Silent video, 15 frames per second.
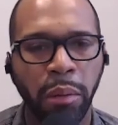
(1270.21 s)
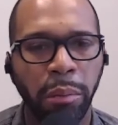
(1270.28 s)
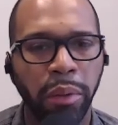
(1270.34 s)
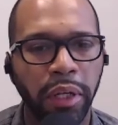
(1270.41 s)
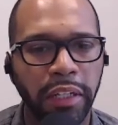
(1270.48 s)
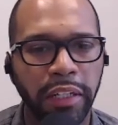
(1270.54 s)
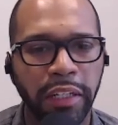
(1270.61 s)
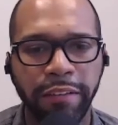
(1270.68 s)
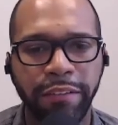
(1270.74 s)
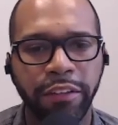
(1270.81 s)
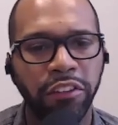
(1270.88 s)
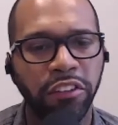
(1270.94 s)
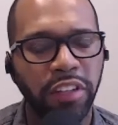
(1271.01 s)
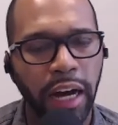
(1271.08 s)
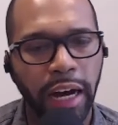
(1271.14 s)
But if
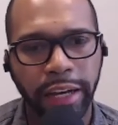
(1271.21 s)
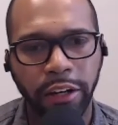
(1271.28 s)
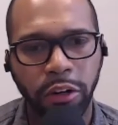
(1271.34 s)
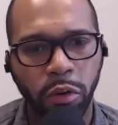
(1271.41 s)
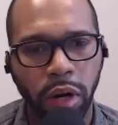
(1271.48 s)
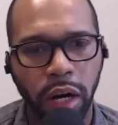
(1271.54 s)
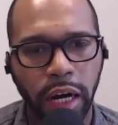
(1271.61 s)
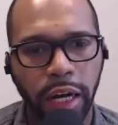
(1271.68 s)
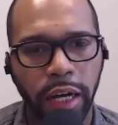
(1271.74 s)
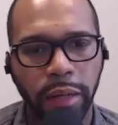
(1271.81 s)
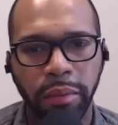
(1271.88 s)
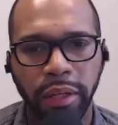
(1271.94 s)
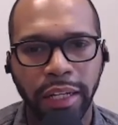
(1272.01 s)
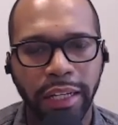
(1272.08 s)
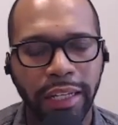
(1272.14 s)
there's high
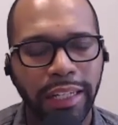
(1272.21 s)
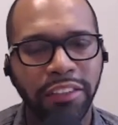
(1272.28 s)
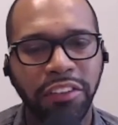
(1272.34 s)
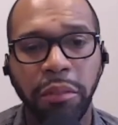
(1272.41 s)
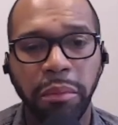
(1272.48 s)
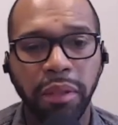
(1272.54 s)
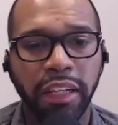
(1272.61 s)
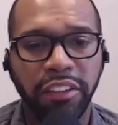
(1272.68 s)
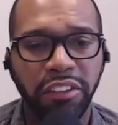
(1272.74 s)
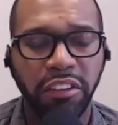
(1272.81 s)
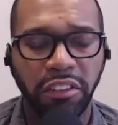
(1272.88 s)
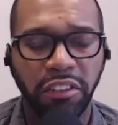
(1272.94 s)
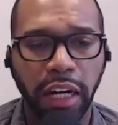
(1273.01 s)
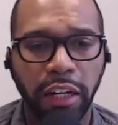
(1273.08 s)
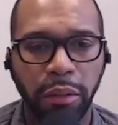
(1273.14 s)
crime, it's going to be less
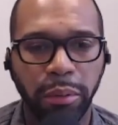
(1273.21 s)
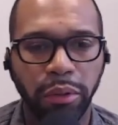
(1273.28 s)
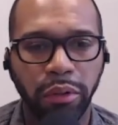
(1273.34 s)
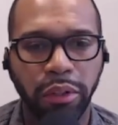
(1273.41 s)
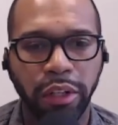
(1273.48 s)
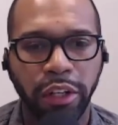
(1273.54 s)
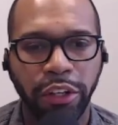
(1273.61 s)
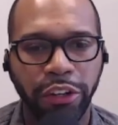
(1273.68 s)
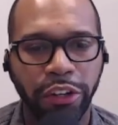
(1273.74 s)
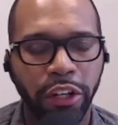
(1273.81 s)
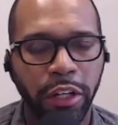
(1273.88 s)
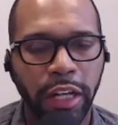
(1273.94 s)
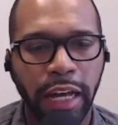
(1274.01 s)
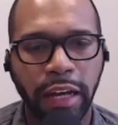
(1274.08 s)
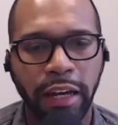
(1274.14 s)
desirable. You're
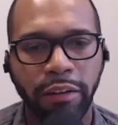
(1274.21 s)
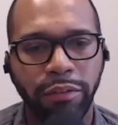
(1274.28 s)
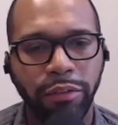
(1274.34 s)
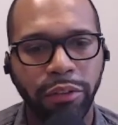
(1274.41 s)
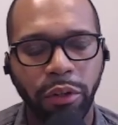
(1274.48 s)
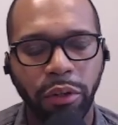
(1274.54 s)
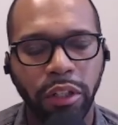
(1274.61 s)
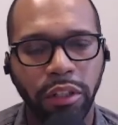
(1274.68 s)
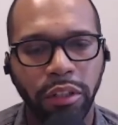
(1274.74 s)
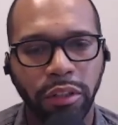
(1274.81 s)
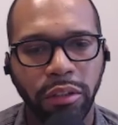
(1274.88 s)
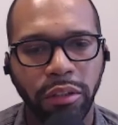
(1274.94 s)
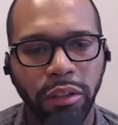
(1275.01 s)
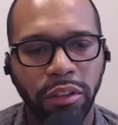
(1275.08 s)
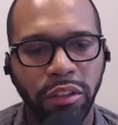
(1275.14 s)
going to have, you know,
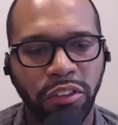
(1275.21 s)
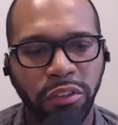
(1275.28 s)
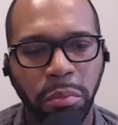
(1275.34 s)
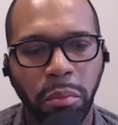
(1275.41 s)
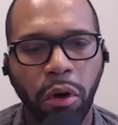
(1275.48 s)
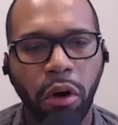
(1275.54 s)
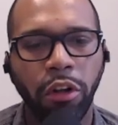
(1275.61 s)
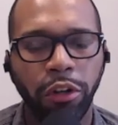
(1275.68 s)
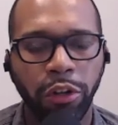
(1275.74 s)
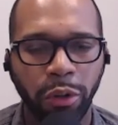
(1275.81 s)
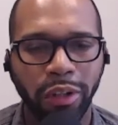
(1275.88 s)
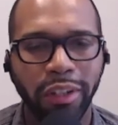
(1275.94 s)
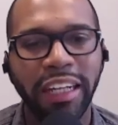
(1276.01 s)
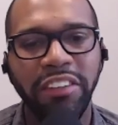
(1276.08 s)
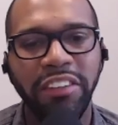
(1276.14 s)
a smaller
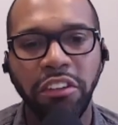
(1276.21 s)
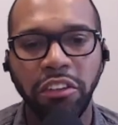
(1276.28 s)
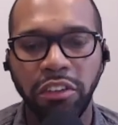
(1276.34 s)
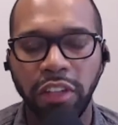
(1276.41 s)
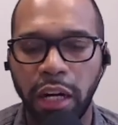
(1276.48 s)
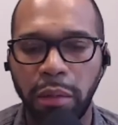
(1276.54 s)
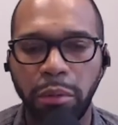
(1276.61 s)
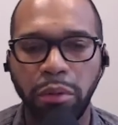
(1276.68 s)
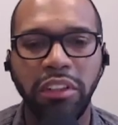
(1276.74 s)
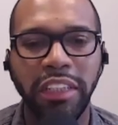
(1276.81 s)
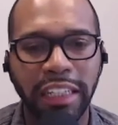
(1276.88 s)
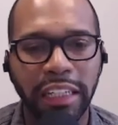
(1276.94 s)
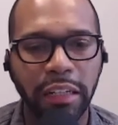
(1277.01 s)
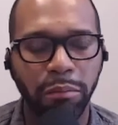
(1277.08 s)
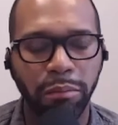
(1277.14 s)
or less desirable
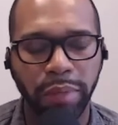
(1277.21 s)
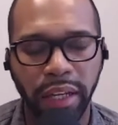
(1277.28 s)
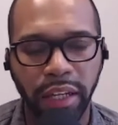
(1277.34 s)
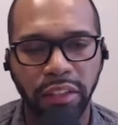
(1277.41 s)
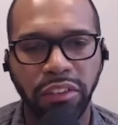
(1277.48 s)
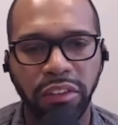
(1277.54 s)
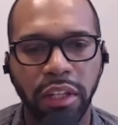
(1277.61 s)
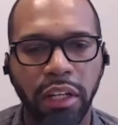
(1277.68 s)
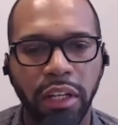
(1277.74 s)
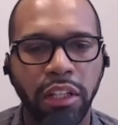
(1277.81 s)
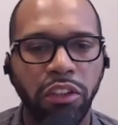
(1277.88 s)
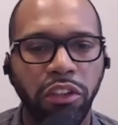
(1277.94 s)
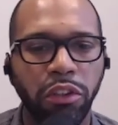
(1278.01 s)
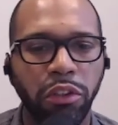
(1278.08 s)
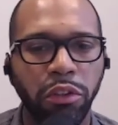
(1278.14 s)
tenant base
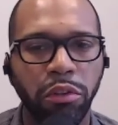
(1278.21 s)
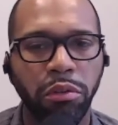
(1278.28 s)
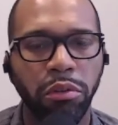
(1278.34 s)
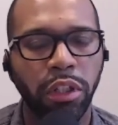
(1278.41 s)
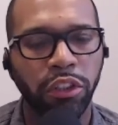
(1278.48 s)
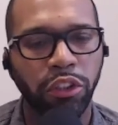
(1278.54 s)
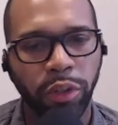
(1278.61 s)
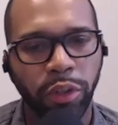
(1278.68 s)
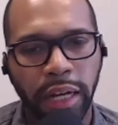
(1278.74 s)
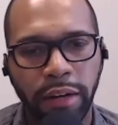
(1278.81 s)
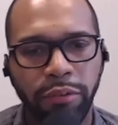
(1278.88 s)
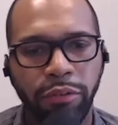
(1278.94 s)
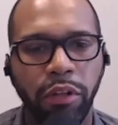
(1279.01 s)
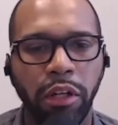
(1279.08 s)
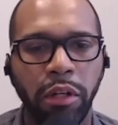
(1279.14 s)
to
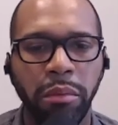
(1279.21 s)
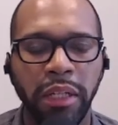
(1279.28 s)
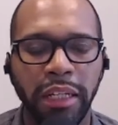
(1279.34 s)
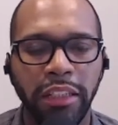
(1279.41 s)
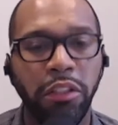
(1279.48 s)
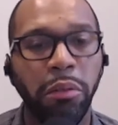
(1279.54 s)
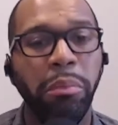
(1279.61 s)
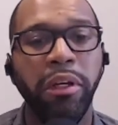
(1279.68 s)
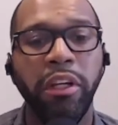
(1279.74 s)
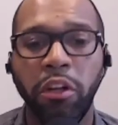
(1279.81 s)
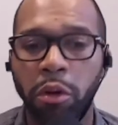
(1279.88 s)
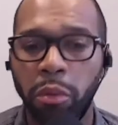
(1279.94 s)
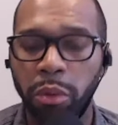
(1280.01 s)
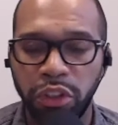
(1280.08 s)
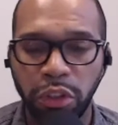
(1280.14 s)
attract from, depending
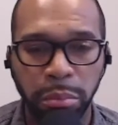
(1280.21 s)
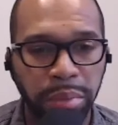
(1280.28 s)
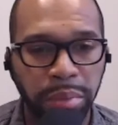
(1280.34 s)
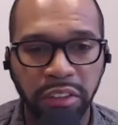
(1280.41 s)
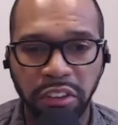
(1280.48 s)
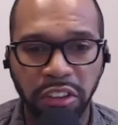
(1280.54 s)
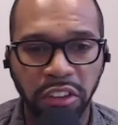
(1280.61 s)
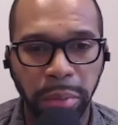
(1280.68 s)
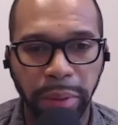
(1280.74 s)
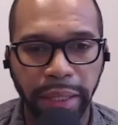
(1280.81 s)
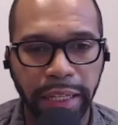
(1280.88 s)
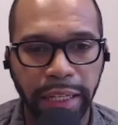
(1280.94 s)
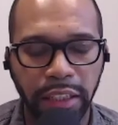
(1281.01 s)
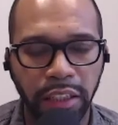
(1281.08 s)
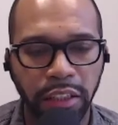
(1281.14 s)
on what your business
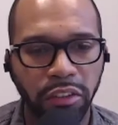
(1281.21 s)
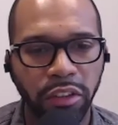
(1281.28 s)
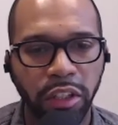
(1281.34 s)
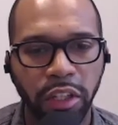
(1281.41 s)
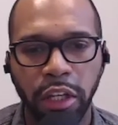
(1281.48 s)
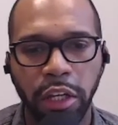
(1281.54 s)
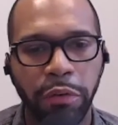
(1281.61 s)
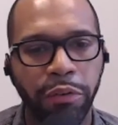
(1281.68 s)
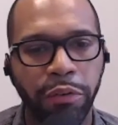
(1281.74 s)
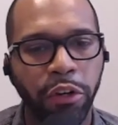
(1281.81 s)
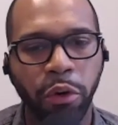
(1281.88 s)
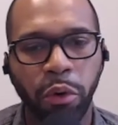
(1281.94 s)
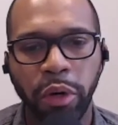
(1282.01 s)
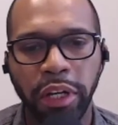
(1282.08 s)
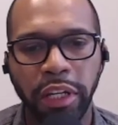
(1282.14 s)
plan is. If you're
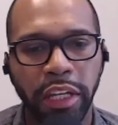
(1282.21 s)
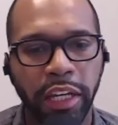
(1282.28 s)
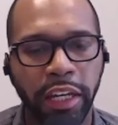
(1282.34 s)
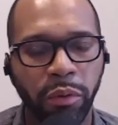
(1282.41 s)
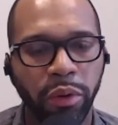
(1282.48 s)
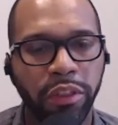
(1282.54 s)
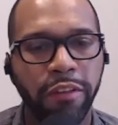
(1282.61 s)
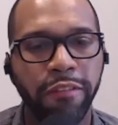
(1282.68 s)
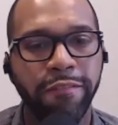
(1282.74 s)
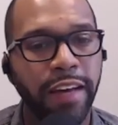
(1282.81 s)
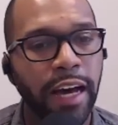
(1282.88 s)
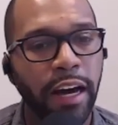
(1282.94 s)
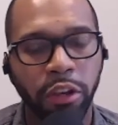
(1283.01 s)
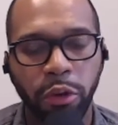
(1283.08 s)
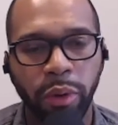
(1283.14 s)
going in with a
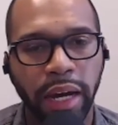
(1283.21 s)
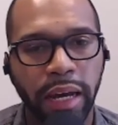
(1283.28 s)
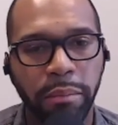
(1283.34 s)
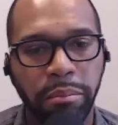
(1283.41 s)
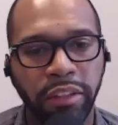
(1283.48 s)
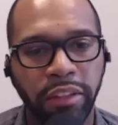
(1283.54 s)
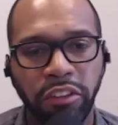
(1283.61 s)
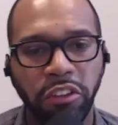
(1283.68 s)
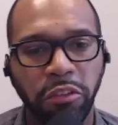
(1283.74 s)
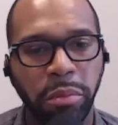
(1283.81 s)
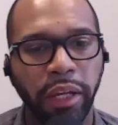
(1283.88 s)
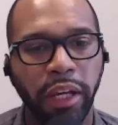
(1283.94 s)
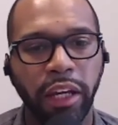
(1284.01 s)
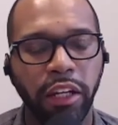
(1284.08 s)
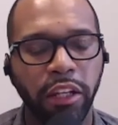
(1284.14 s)
value add business
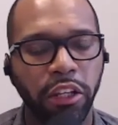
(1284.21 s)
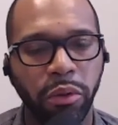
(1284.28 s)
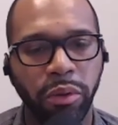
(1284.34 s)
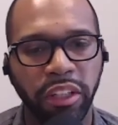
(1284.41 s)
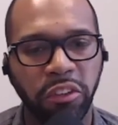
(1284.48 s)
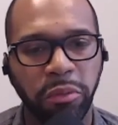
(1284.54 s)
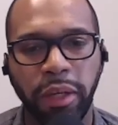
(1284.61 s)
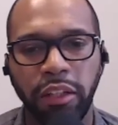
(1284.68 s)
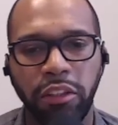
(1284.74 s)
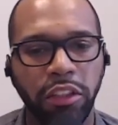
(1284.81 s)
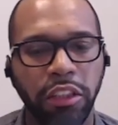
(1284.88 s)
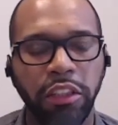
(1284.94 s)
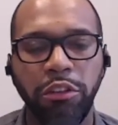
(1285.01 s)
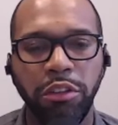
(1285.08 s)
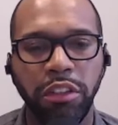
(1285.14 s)
plan and you expect
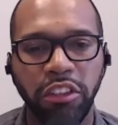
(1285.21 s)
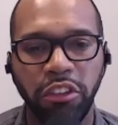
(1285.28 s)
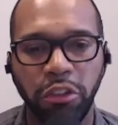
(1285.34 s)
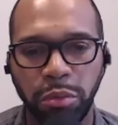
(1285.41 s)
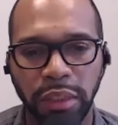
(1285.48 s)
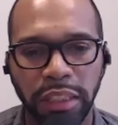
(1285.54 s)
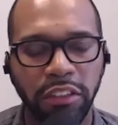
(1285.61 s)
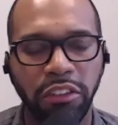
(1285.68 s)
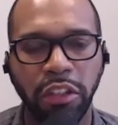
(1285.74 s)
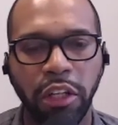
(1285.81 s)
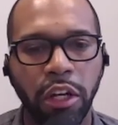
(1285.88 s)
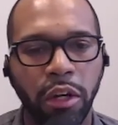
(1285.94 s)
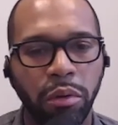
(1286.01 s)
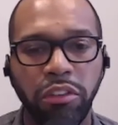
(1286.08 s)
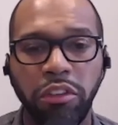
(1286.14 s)
to increase rents,
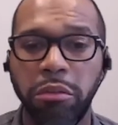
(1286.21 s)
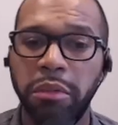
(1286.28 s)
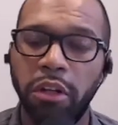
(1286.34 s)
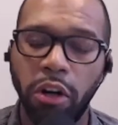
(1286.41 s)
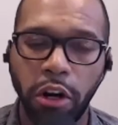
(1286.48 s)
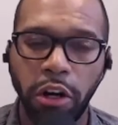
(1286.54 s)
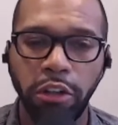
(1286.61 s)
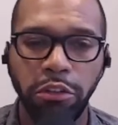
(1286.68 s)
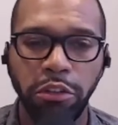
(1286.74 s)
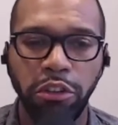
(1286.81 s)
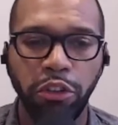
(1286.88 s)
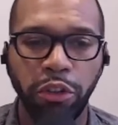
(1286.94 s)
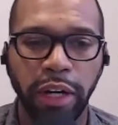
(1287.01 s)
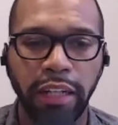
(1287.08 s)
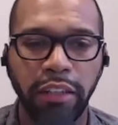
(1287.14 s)
well, it's going to be hard to
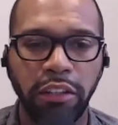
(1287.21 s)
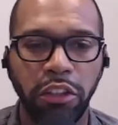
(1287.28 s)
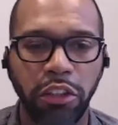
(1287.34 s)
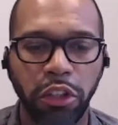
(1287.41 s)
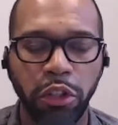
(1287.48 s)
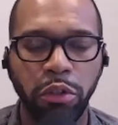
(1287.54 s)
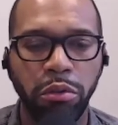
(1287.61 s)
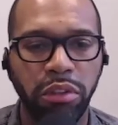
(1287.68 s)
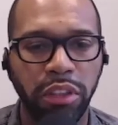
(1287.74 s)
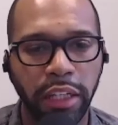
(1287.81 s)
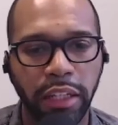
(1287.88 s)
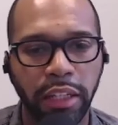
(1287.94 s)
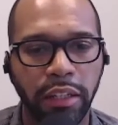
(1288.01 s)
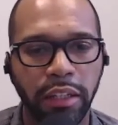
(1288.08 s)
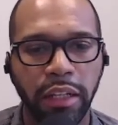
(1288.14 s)
attract the new
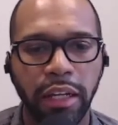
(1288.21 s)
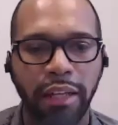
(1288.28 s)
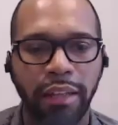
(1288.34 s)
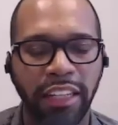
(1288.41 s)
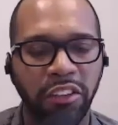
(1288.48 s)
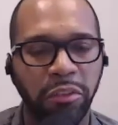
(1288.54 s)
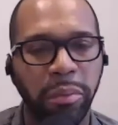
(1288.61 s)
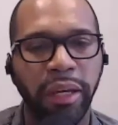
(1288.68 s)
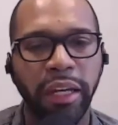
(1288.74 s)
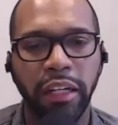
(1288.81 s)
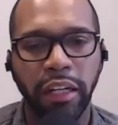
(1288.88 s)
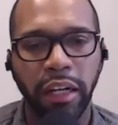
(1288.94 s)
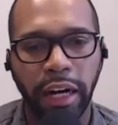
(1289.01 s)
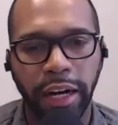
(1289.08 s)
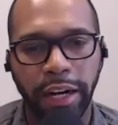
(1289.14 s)
tenant that's paying
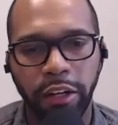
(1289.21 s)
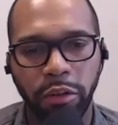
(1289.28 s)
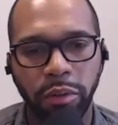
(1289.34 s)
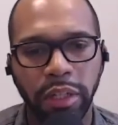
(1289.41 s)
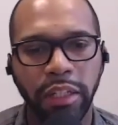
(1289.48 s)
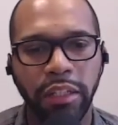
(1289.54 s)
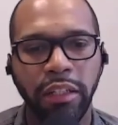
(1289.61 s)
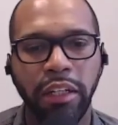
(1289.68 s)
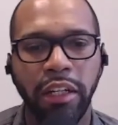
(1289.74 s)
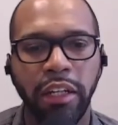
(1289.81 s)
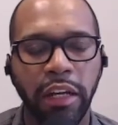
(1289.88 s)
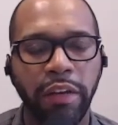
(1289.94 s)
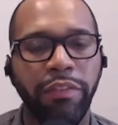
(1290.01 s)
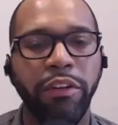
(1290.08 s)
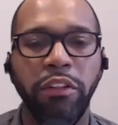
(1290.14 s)
a higher rent
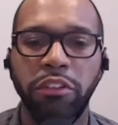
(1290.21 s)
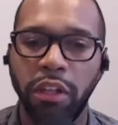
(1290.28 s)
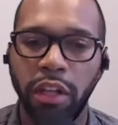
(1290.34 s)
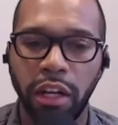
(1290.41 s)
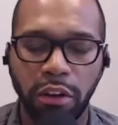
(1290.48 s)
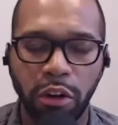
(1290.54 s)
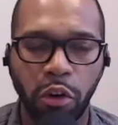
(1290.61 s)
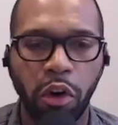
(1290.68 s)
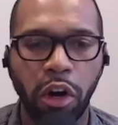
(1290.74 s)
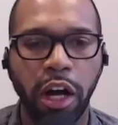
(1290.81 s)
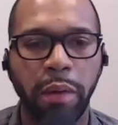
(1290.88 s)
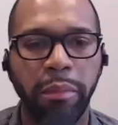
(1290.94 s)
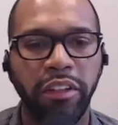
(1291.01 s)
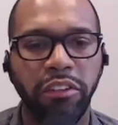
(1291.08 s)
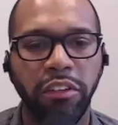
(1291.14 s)
if there's a lot of
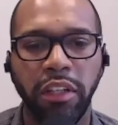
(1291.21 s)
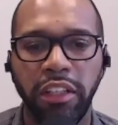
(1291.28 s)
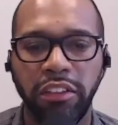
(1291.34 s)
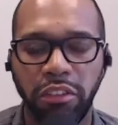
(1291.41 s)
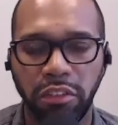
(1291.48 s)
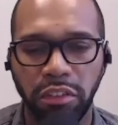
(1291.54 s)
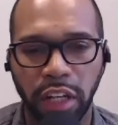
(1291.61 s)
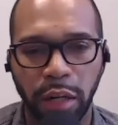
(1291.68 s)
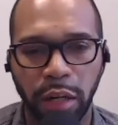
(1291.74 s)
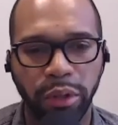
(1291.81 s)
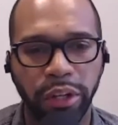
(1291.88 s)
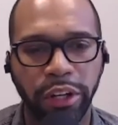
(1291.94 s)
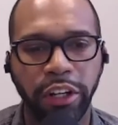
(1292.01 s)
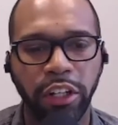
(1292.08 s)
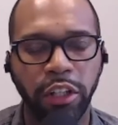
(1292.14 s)
crime and it's a less desirable
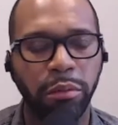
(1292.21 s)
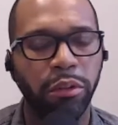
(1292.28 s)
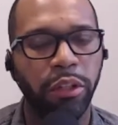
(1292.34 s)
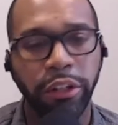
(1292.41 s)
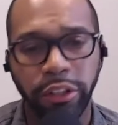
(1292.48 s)
area.